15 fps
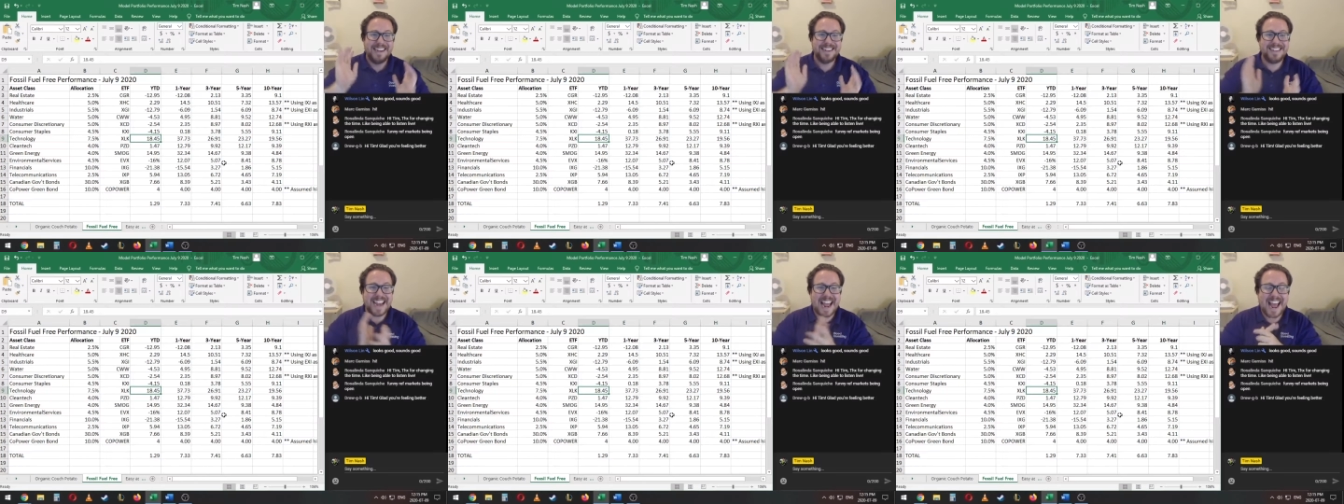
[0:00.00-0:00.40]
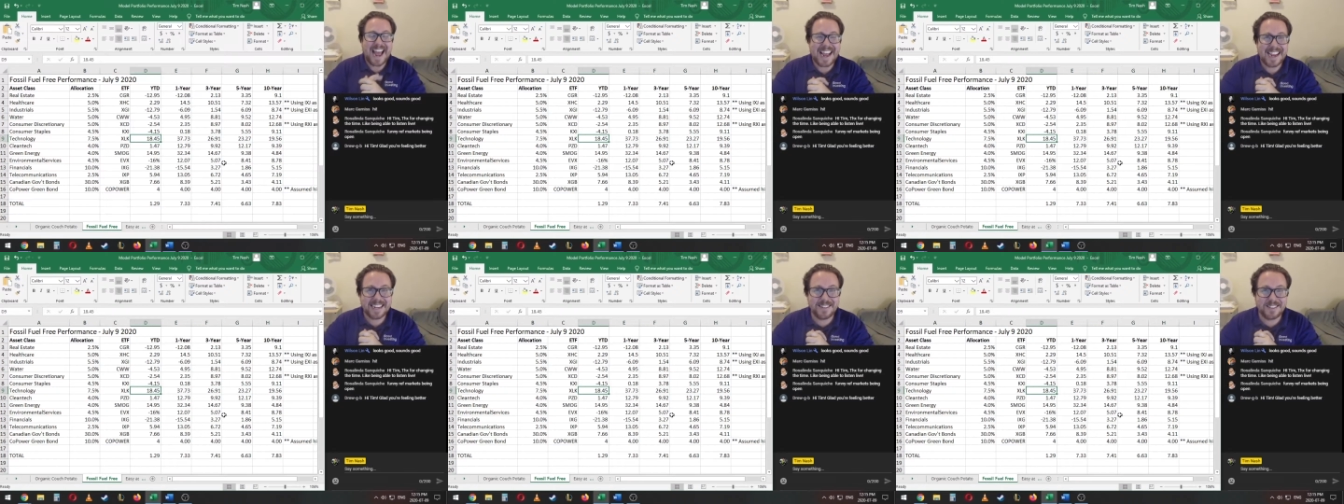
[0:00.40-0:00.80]

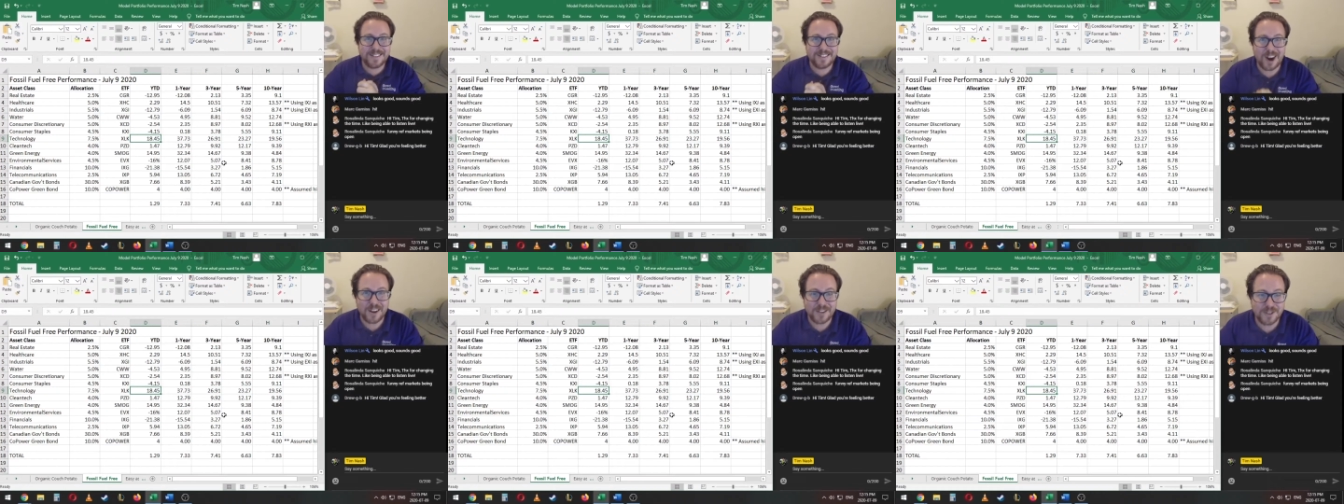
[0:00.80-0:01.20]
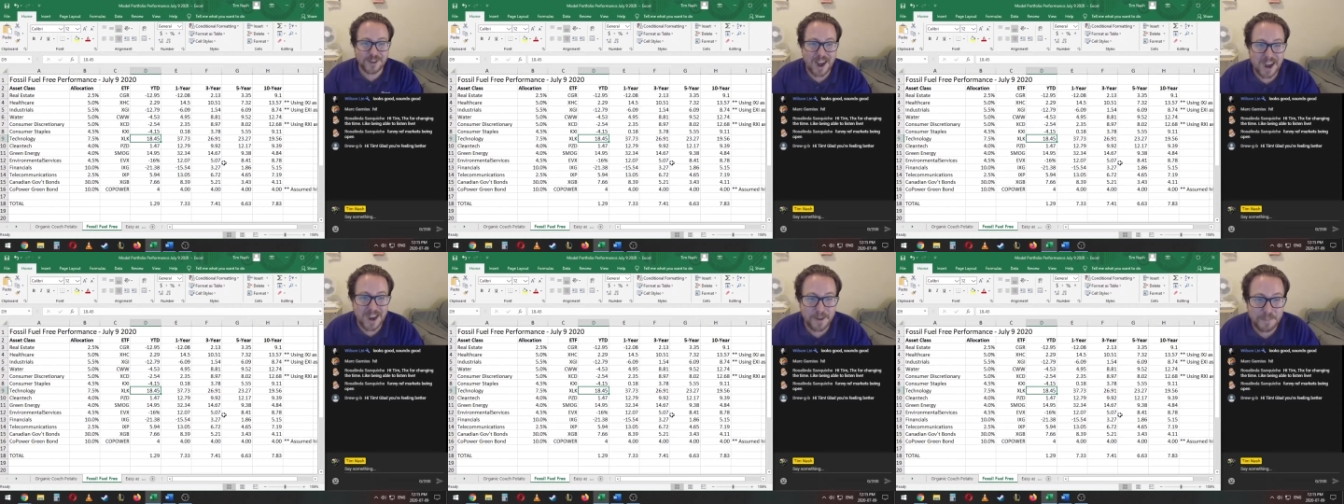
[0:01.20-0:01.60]
tech stocks are
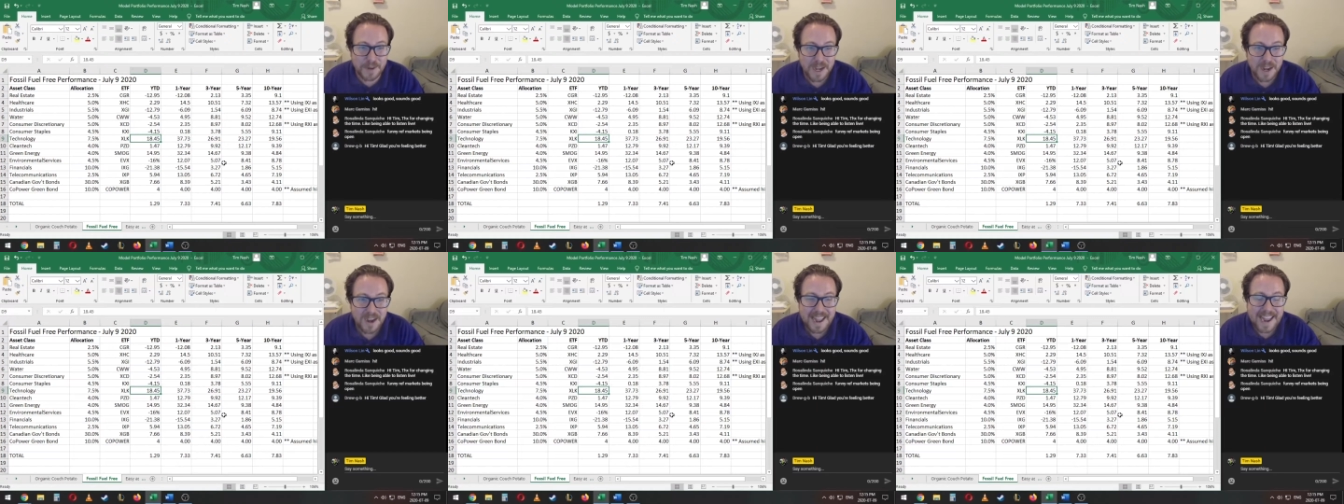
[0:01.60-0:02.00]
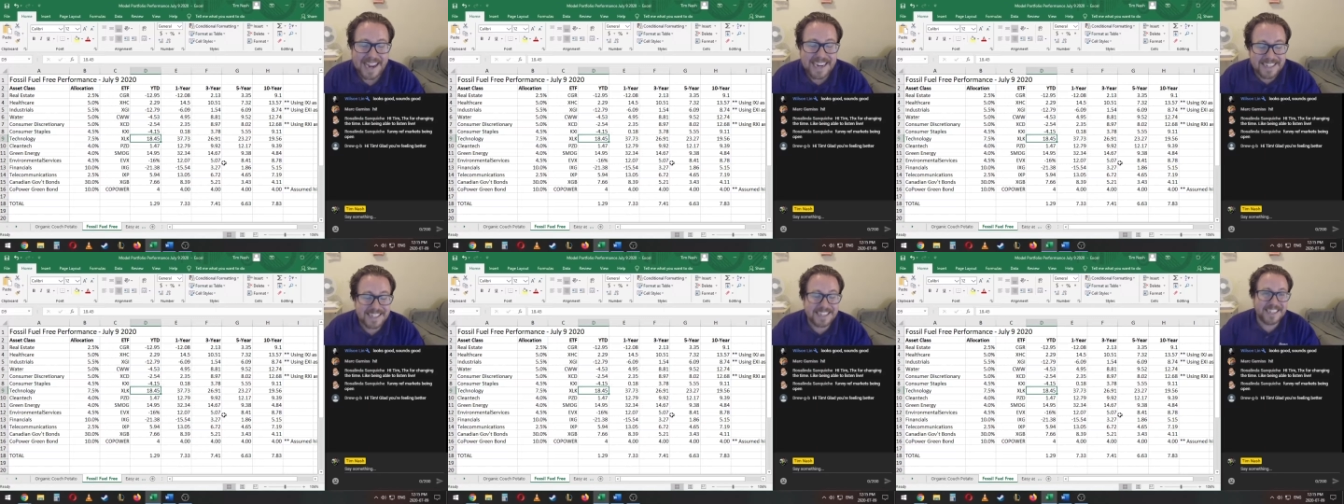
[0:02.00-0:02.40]
up
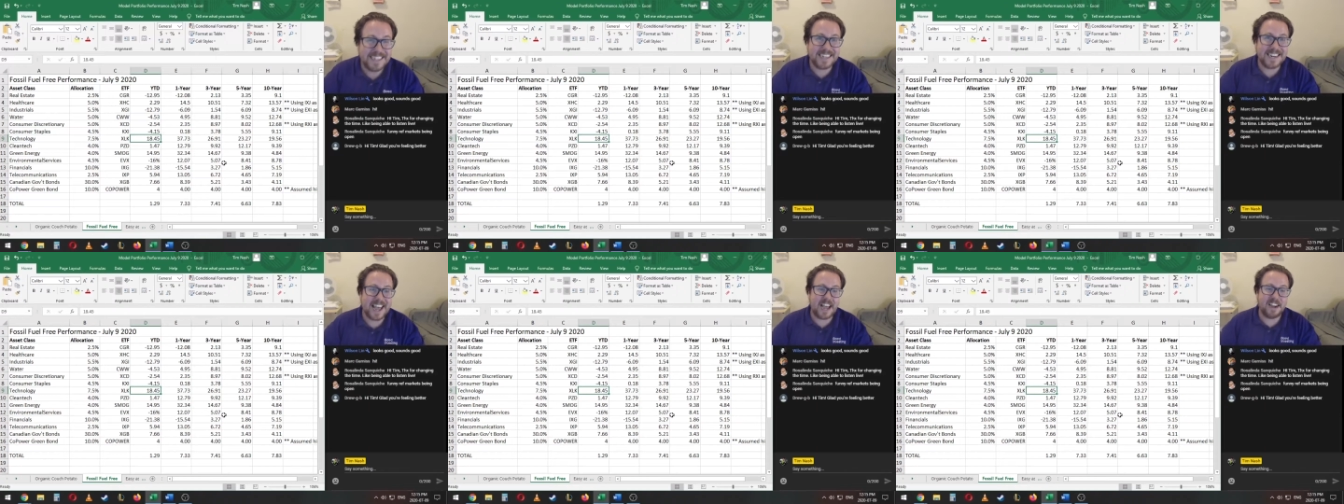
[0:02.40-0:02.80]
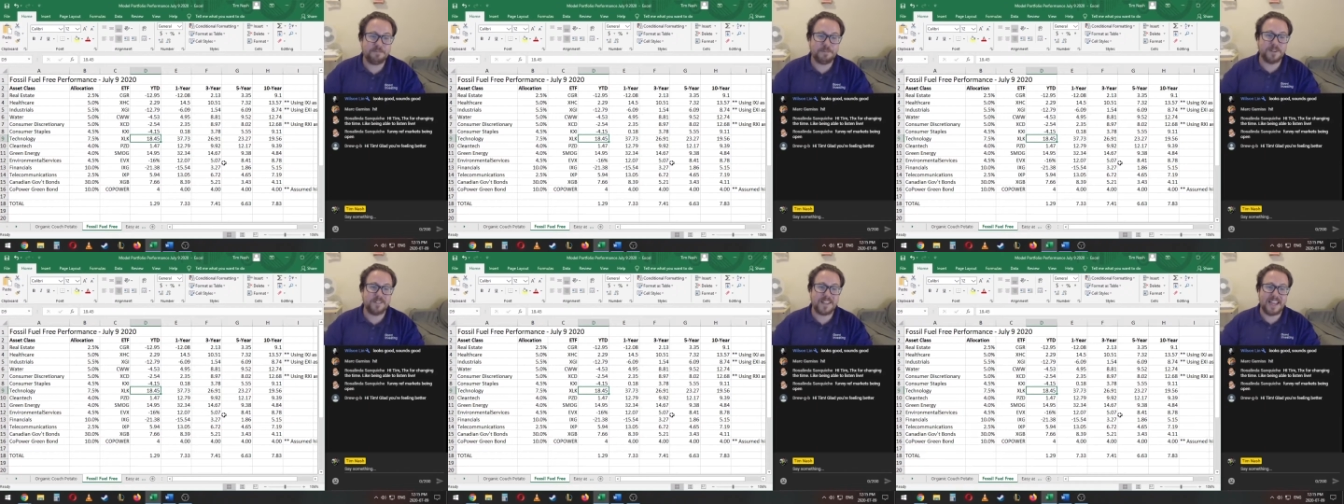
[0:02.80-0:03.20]

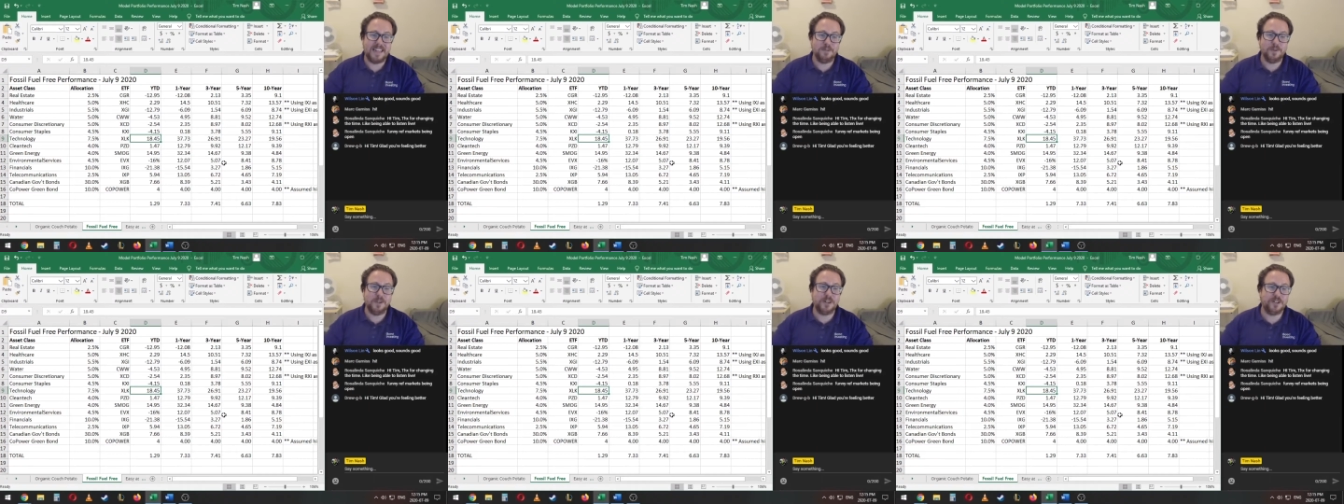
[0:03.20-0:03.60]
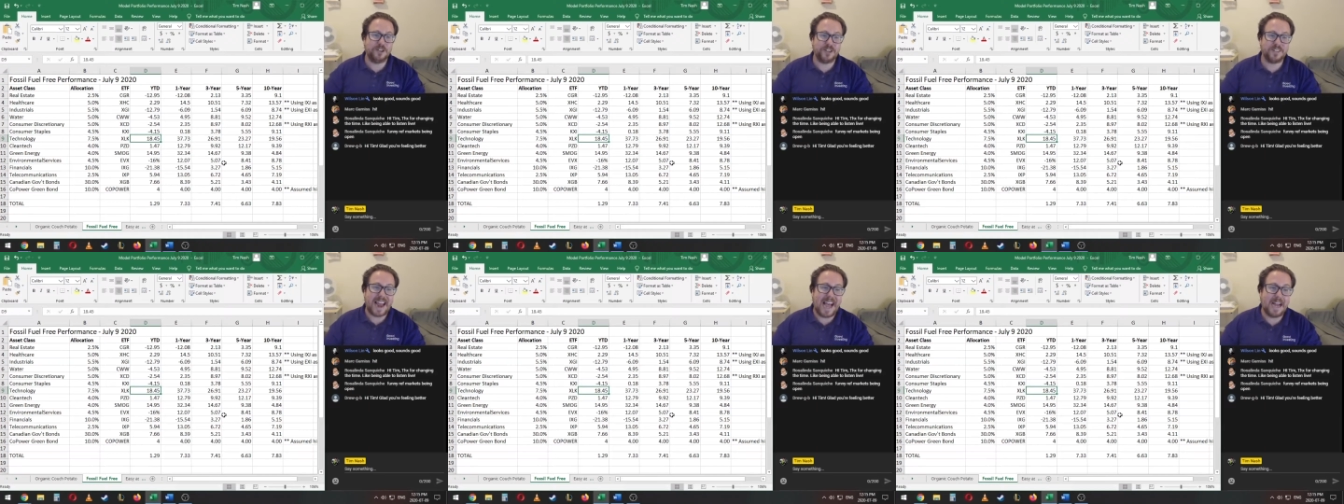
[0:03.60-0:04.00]
18.5%, which is
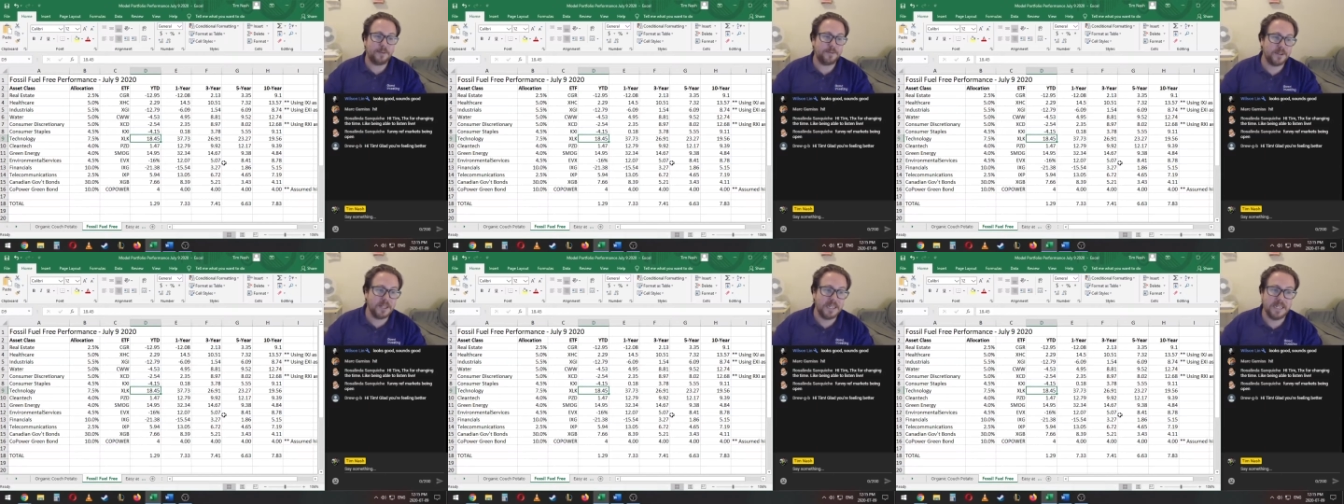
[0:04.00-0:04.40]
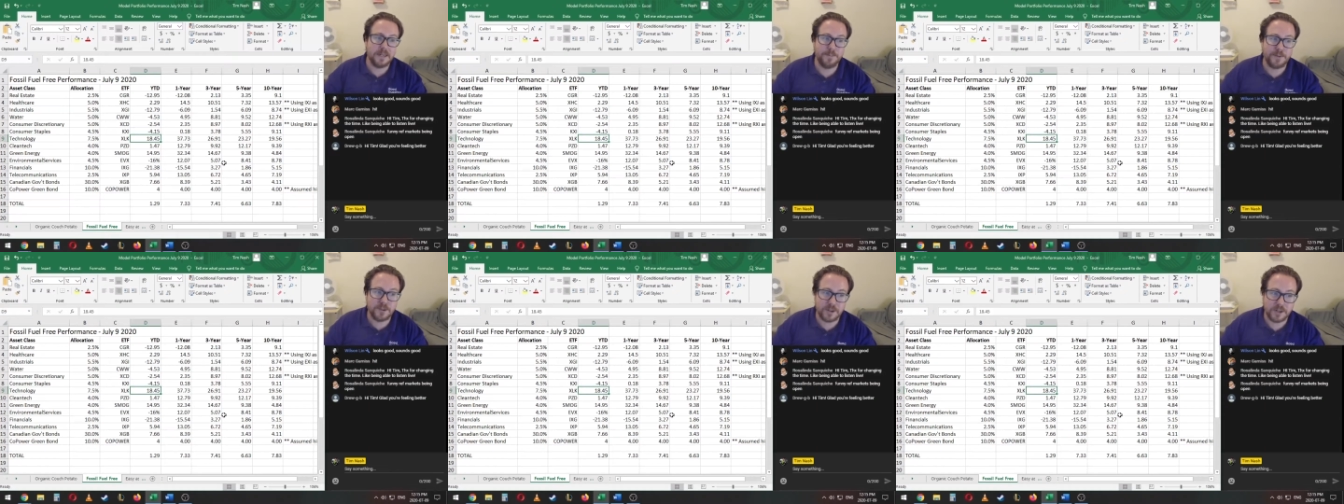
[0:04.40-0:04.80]
just absolutely
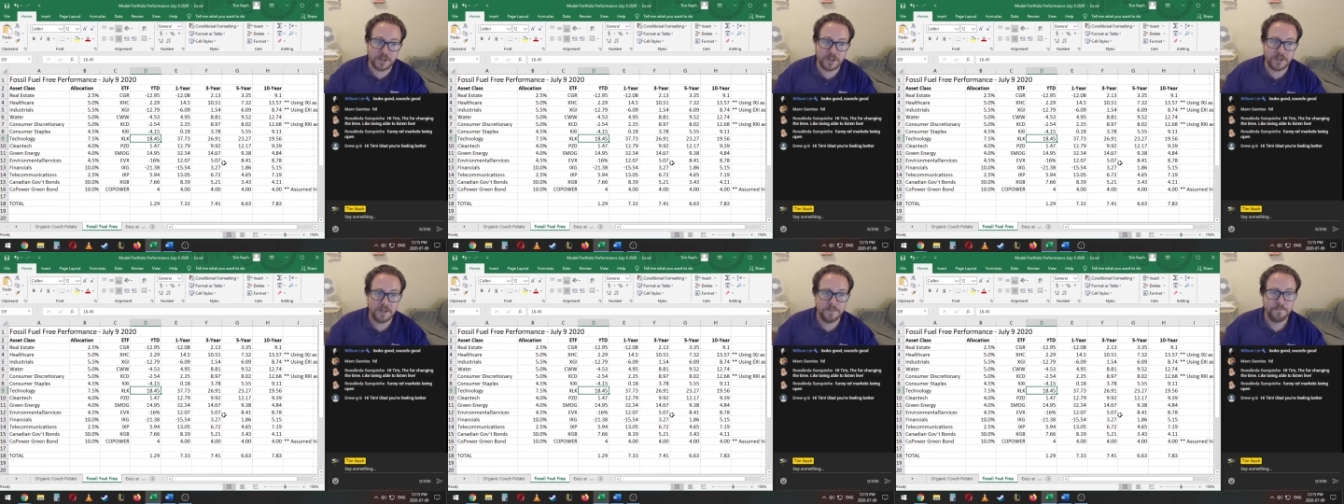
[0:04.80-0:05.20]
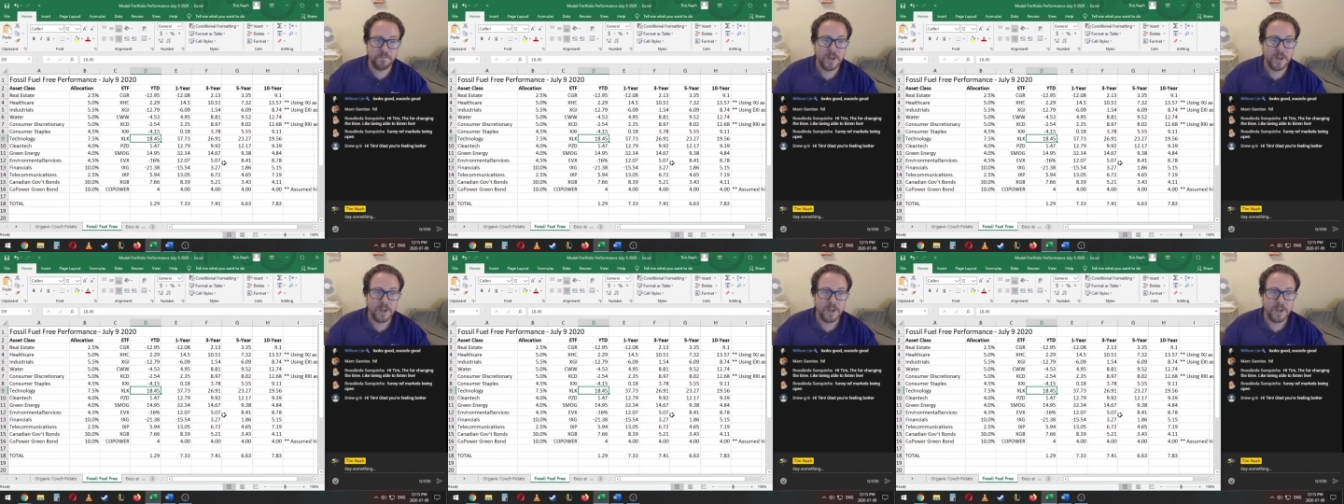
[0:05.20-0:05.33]
absurd,